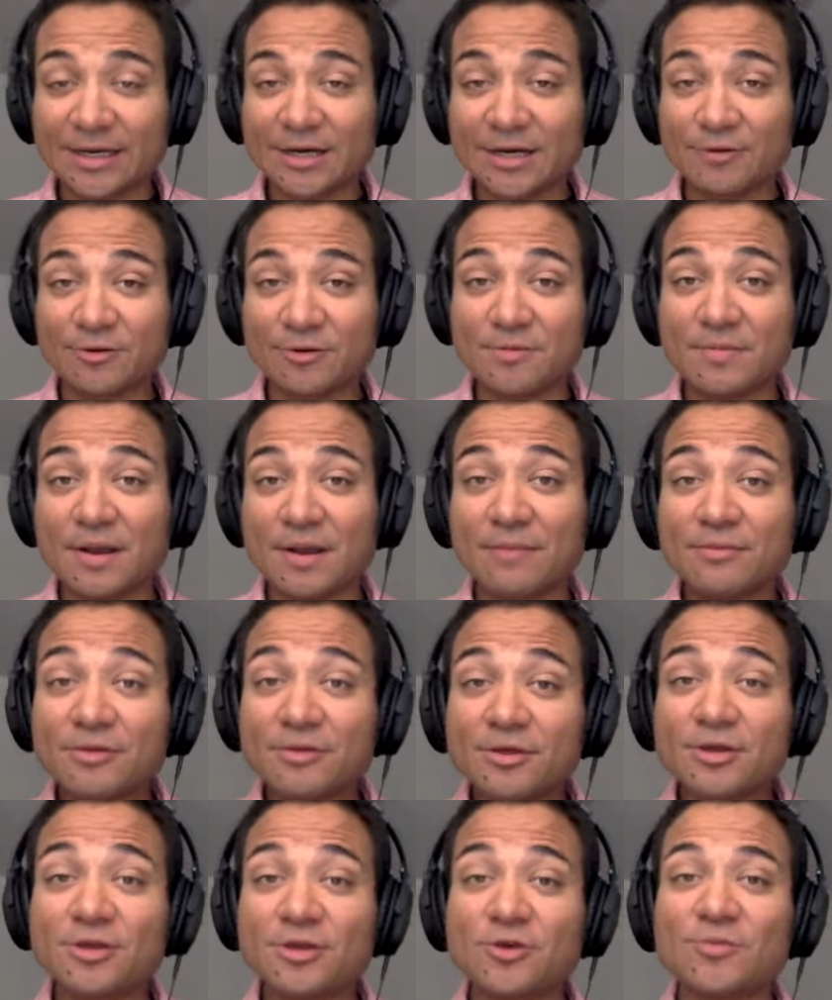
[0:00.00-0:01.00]
Remember
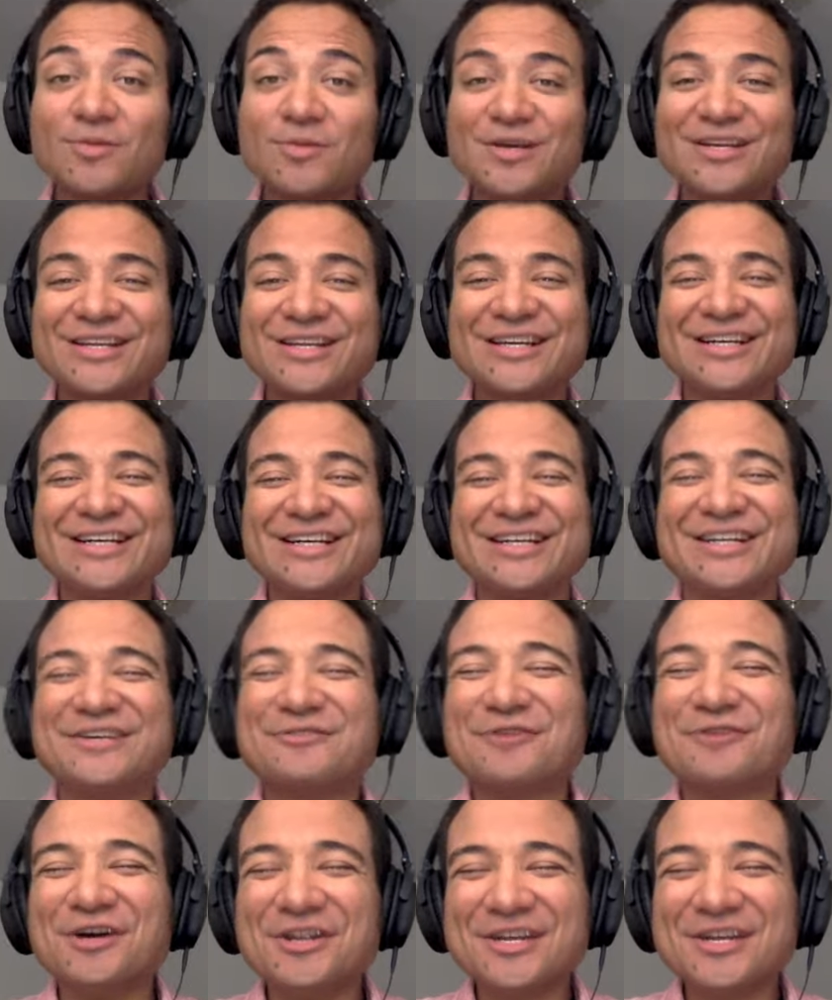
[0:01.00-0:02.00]
the human,
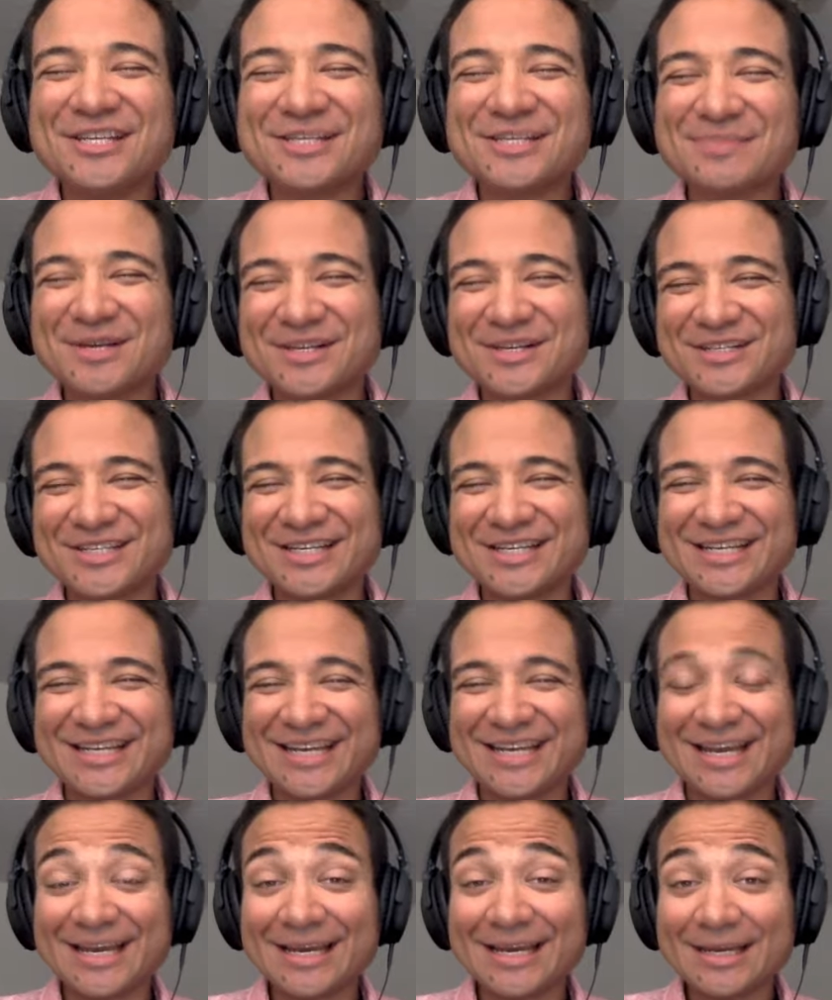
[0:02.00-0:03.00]
run a spell check,
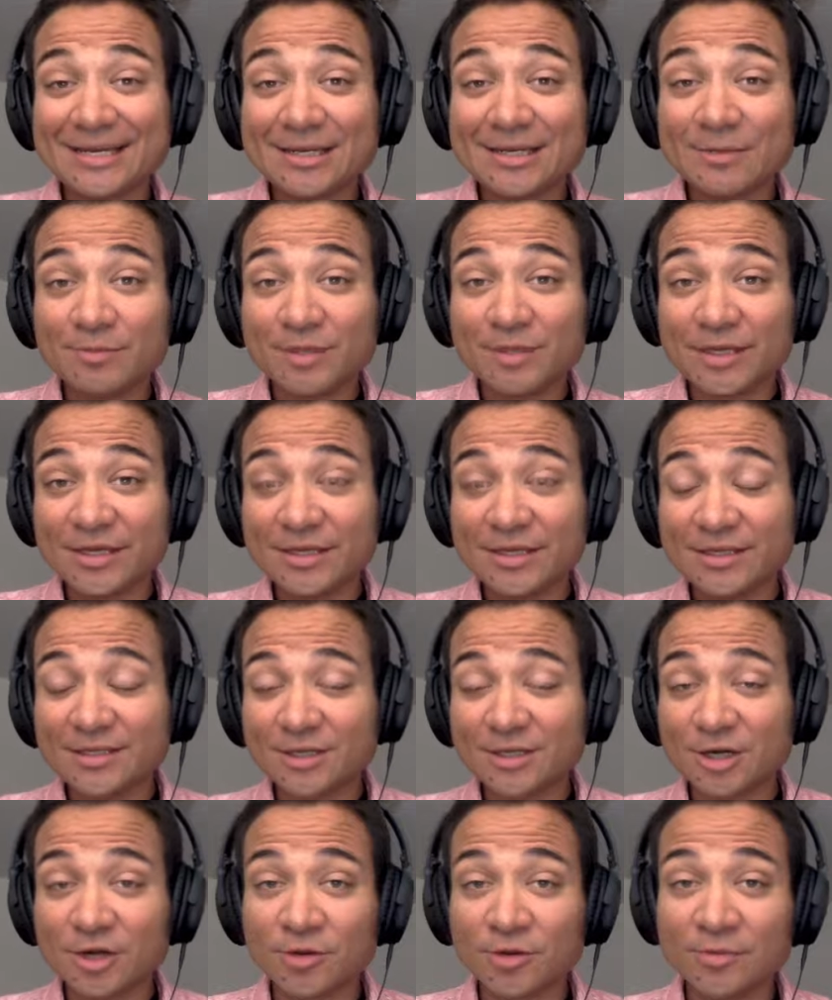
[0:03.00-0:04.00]
and please
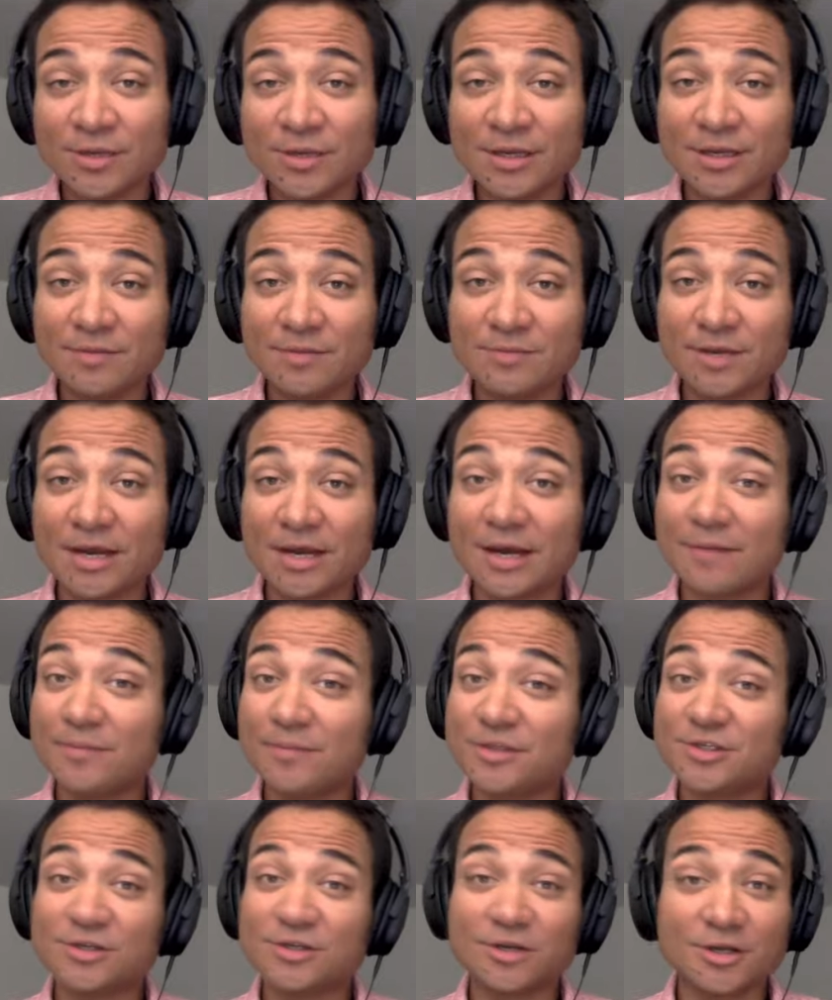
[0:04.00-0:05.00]
call me
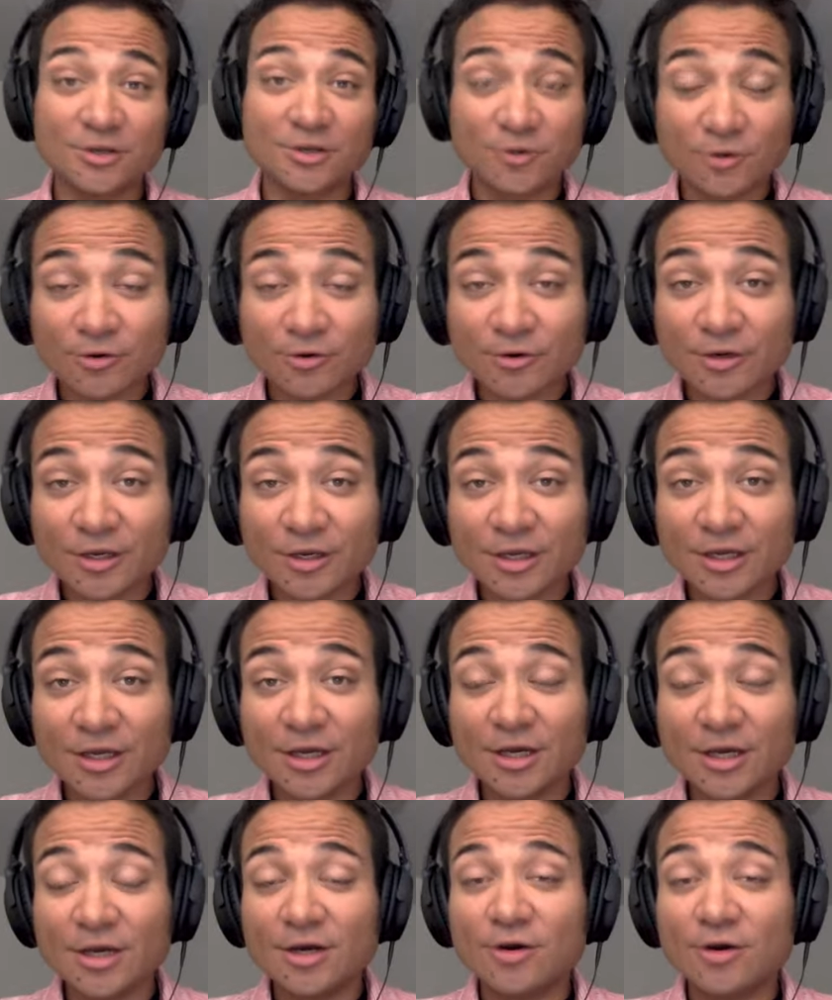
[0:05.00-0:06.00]
Mr. Godoy
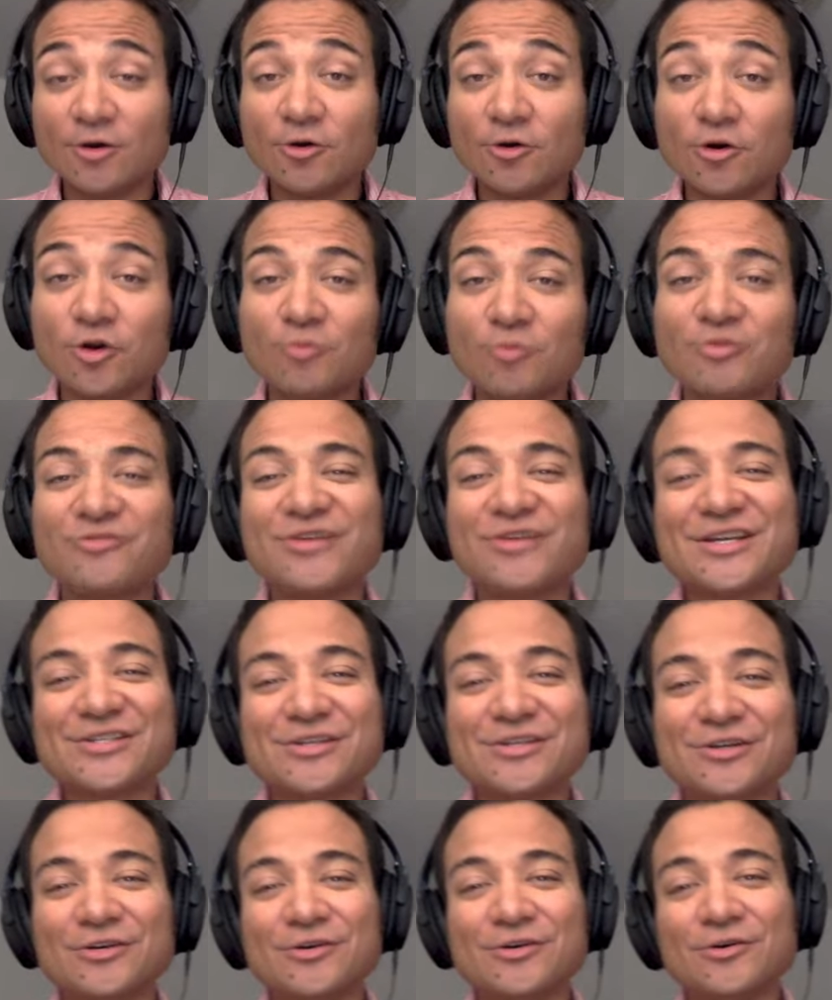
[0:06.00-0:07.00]
or
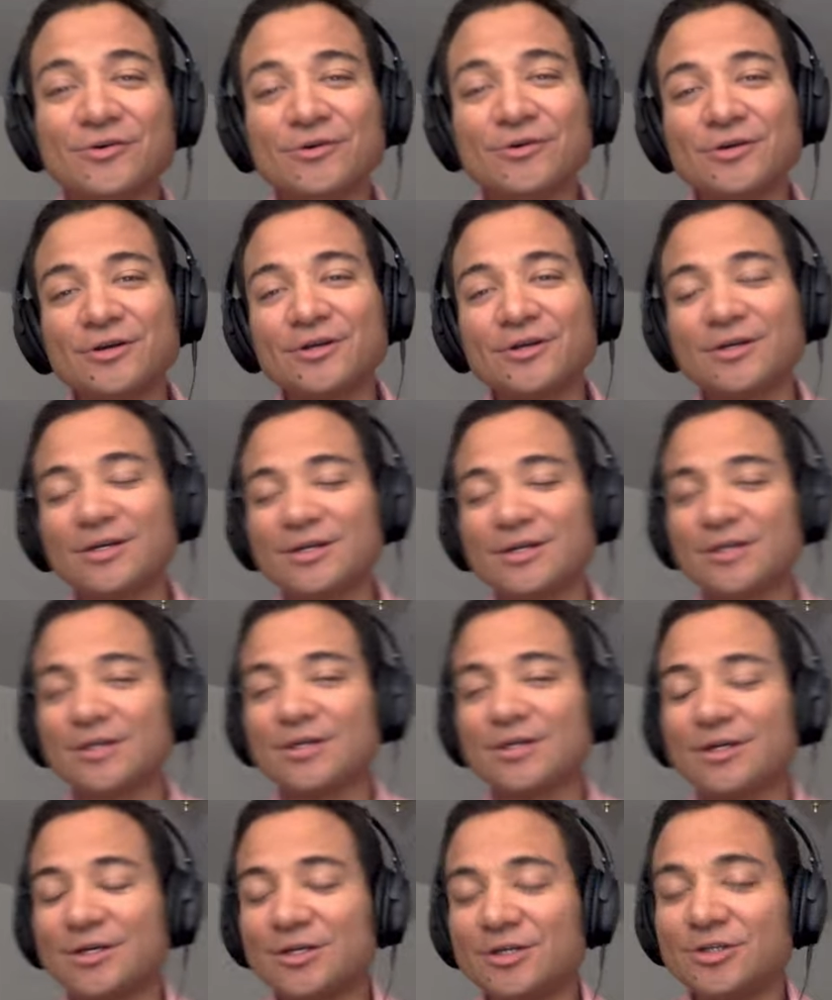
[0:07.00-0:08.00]
Professor Godoy.
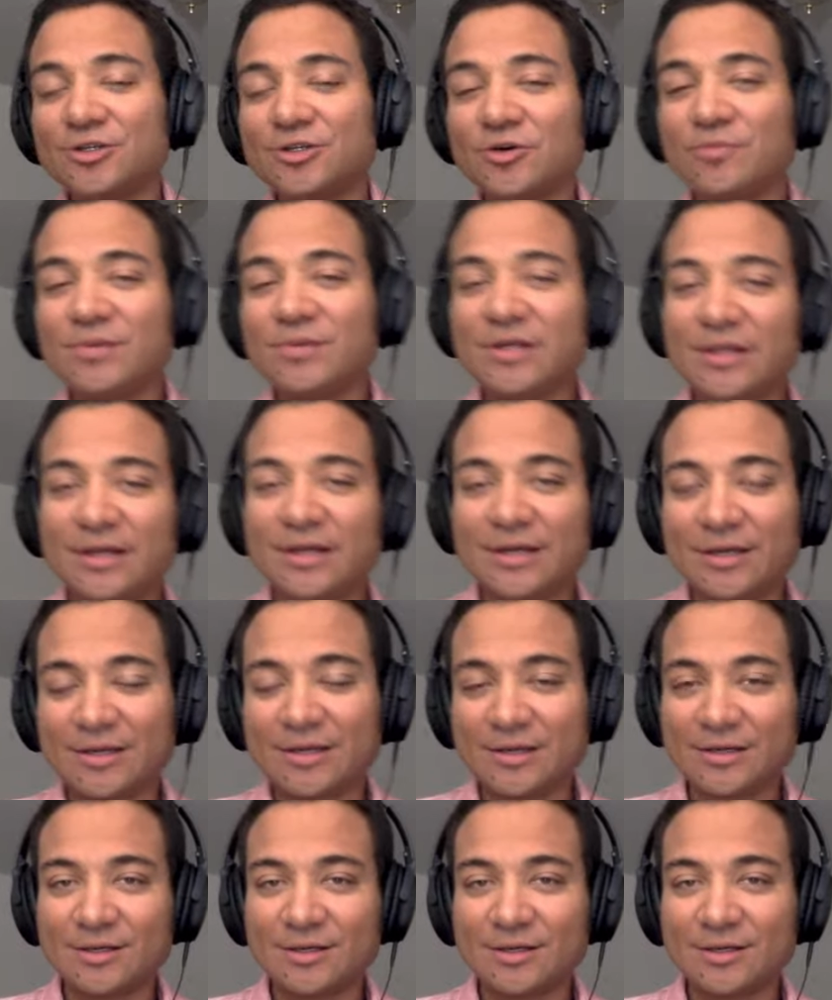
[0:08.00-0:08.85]
Don't be like,